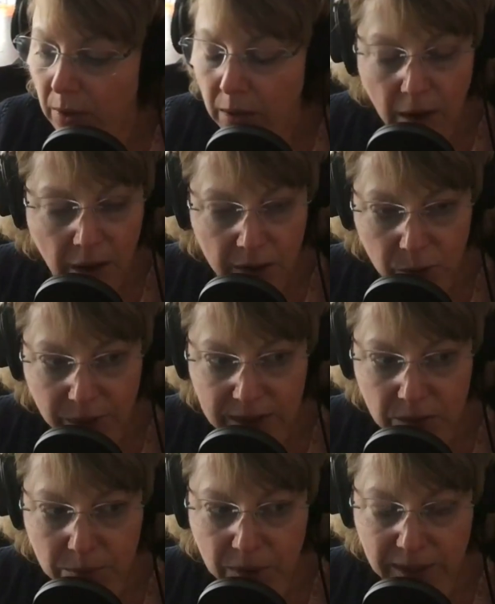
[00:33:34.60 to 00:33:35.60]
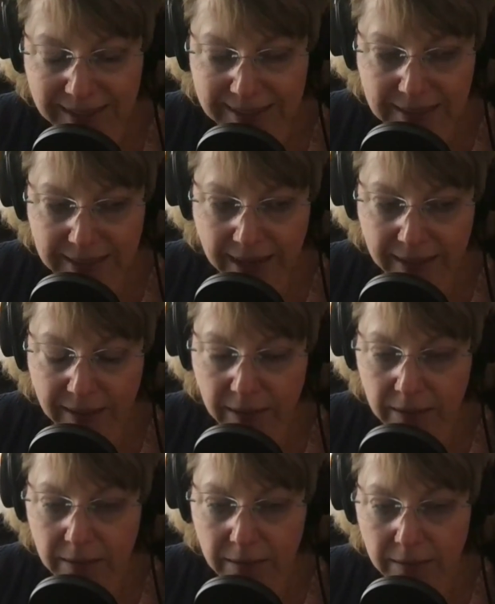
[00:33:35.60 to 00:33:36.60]
all the way to more ecstatic,
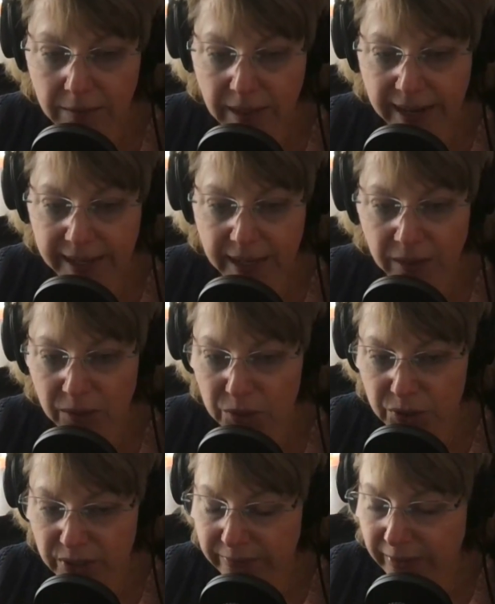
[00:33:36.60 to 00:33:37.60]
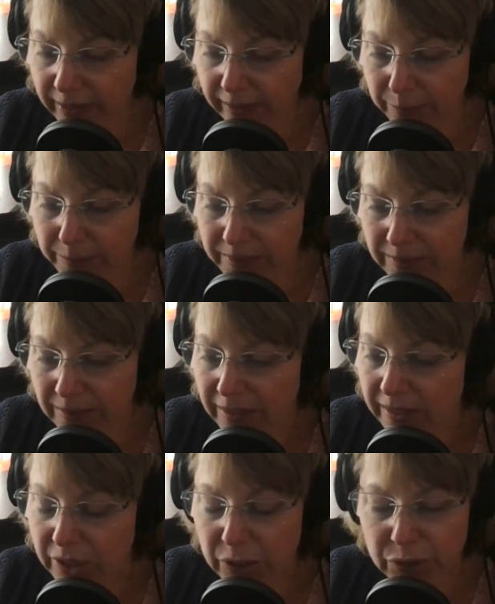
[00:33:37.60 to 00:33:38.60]
high energy vibes.
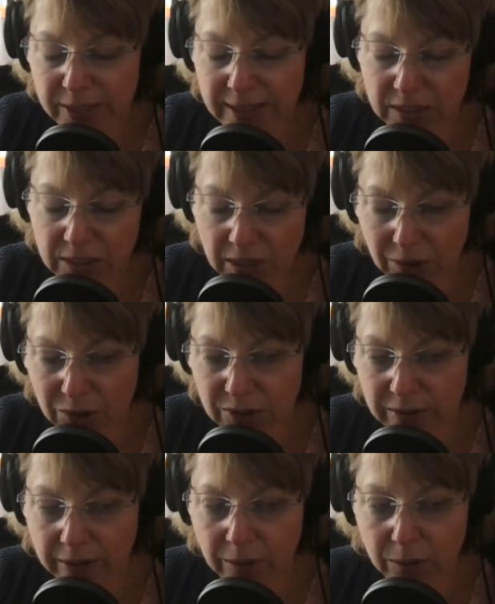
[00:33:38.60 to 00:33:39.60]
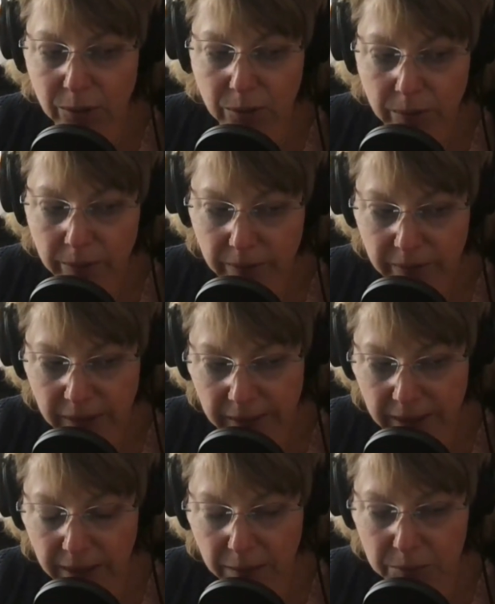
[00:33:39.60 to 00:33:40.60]
Usually they start slow, then
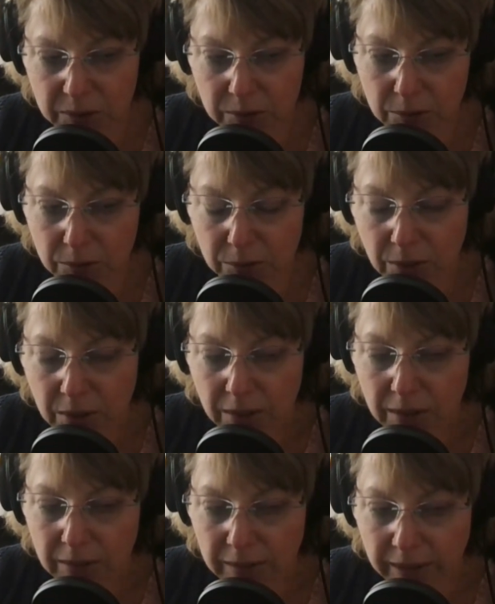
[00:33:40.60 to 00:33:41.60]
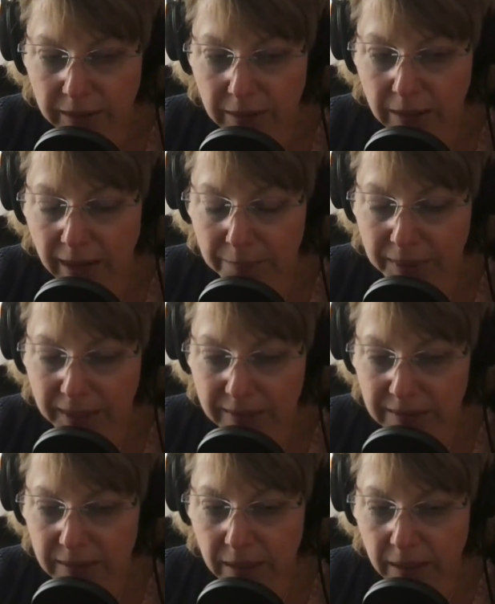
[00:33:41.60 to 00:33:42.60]
they come to like a
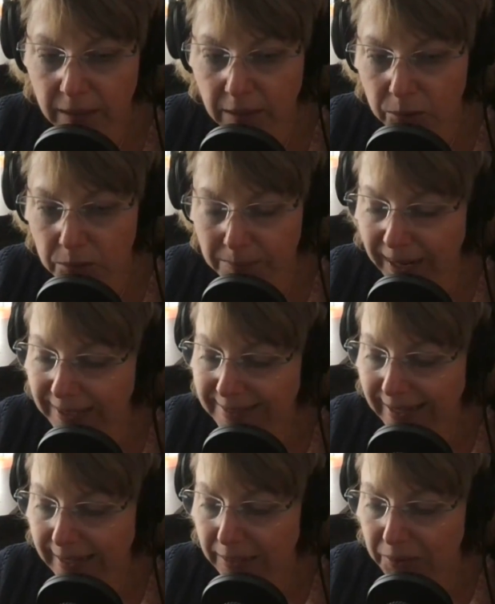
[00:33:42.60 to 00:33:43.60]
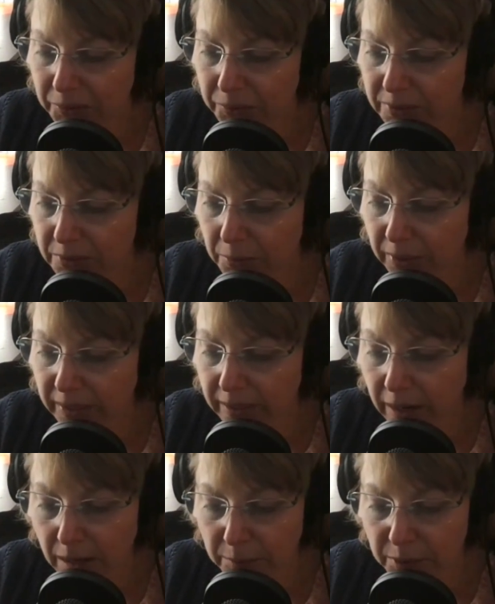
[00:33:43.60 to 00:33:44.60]
climax, and then it goes back down to like
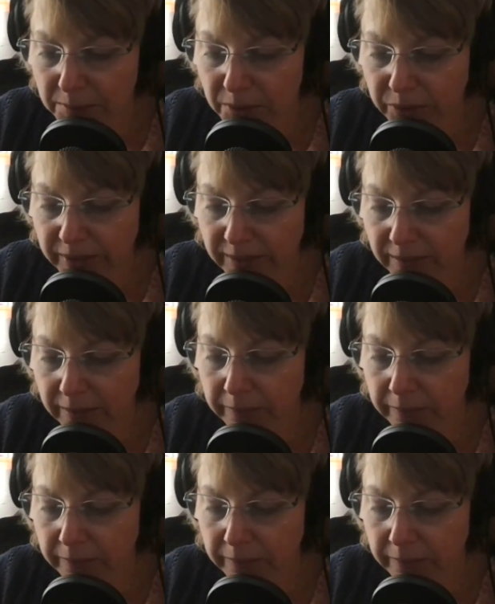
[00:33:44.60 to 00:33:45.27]
calmer music.